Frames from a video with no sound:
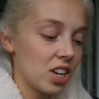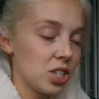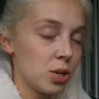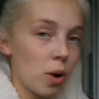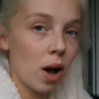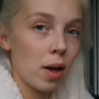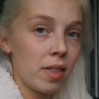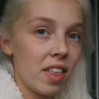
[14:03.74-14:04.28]
I
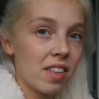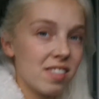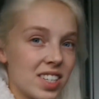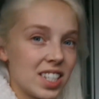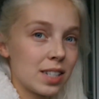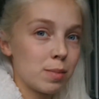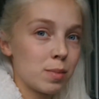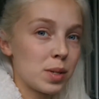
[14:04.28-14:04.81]
do hope that there
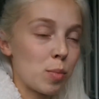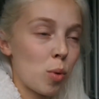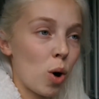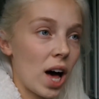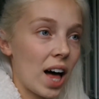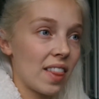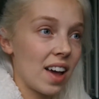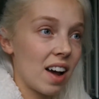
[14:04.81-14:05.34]
is some
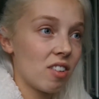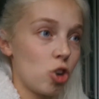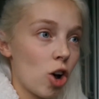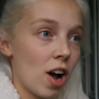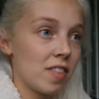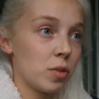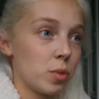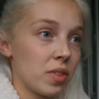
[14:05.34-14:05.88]
support out there and
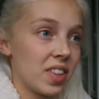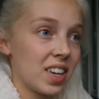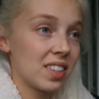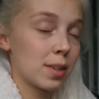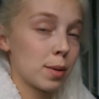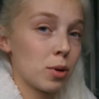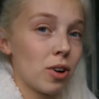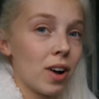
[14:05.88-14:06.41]
not everyone
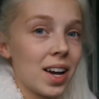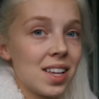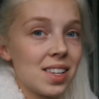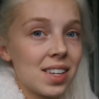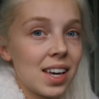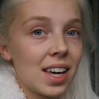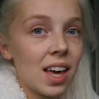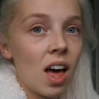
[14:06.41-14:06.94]
thinks I'm
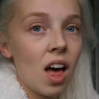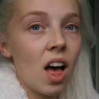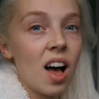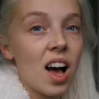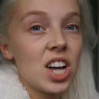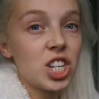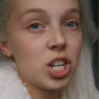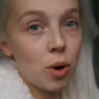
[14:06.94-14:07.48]
crazy.
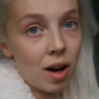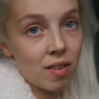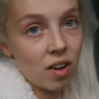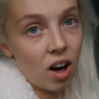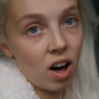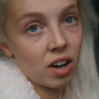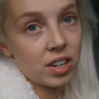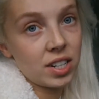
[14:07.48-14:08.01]
I do have
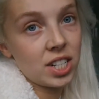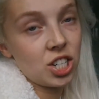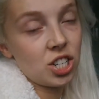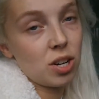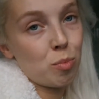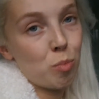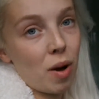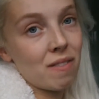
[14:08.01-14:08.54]
a heart
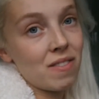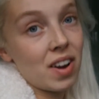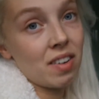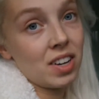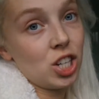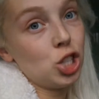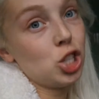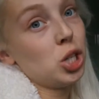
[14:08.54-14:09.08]
condition, but I'm
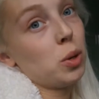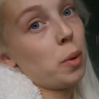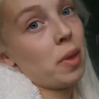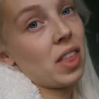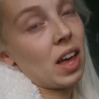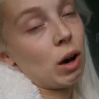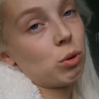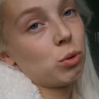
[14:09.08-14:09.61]
very in tune
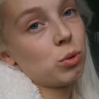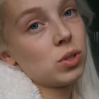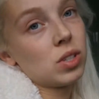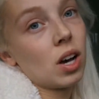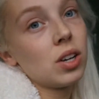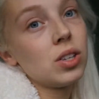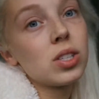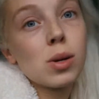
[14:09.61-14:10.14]
with that
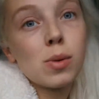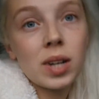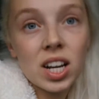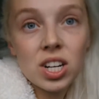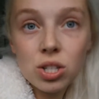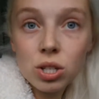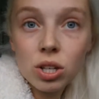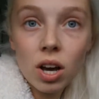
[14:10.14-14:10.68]
also. So when
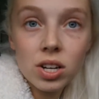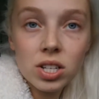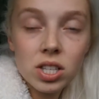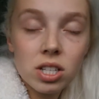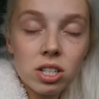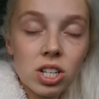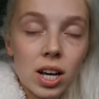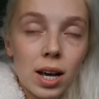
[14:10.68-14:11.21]
I do go
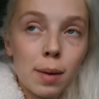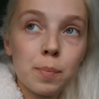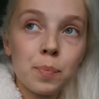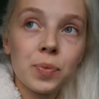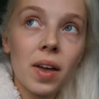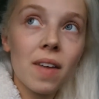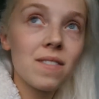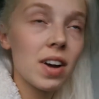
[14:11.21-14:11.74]
to the
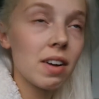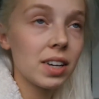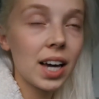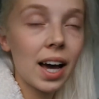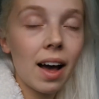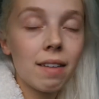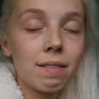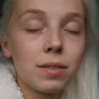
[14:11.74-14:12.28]
gym, I'm very
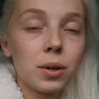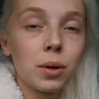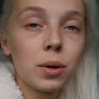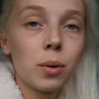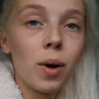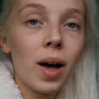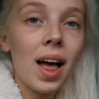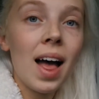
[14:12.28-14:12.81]

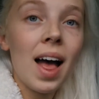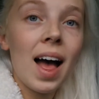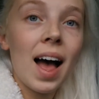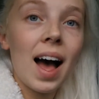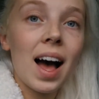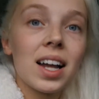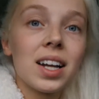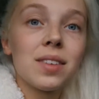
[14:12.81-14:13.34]
careful,
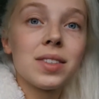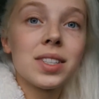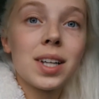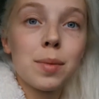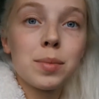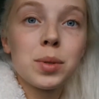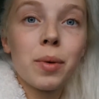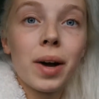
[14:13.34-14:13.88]
and I've
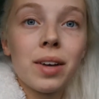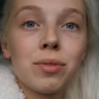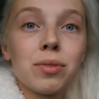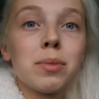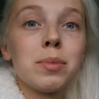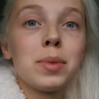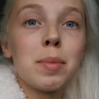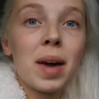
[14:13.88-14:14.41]
stepped away
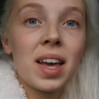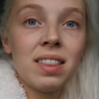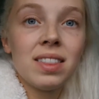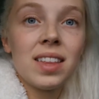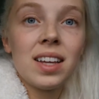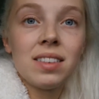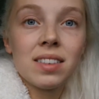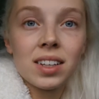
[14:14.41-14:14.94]
from the main
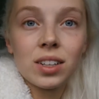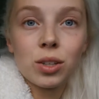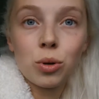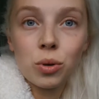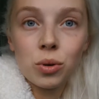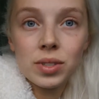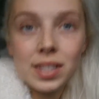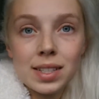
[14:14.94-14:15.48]
thing that
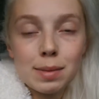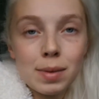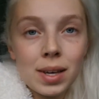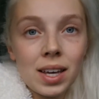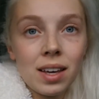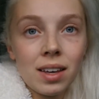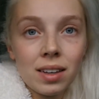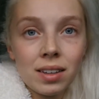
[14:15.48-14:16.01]
causes
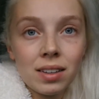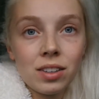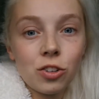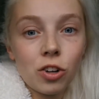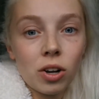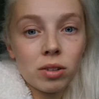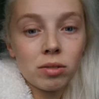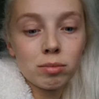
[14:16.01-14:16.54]
me, you
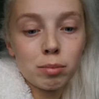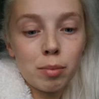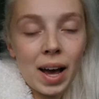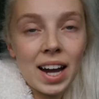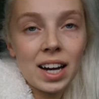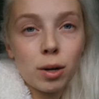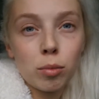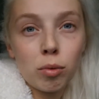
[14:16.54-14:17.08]
know,
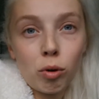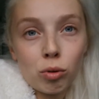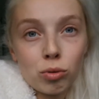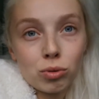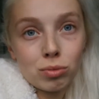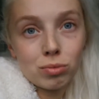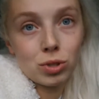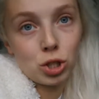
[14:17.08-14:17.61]
pain. I'm not
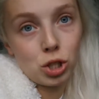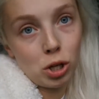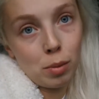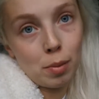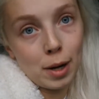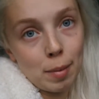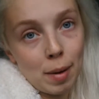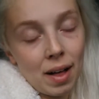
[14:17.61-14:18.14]

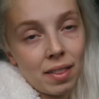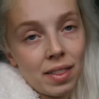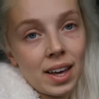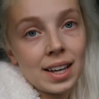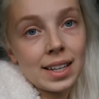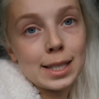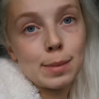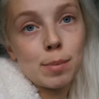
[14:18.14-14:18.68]
stupid about
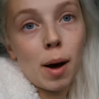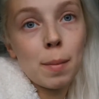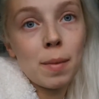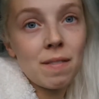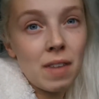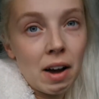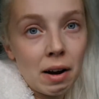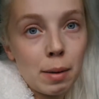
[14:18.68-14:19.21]
things, but I'm
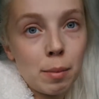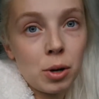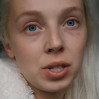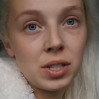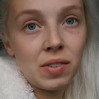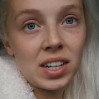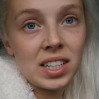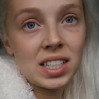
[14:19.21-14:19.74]
a very
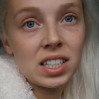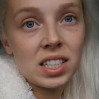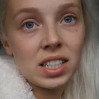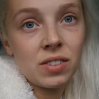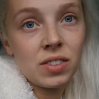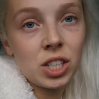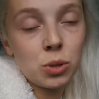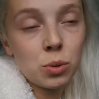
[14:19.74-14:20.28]
motivated
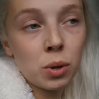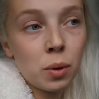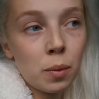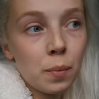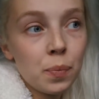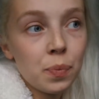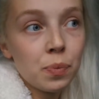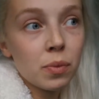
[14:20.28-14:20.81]
individual.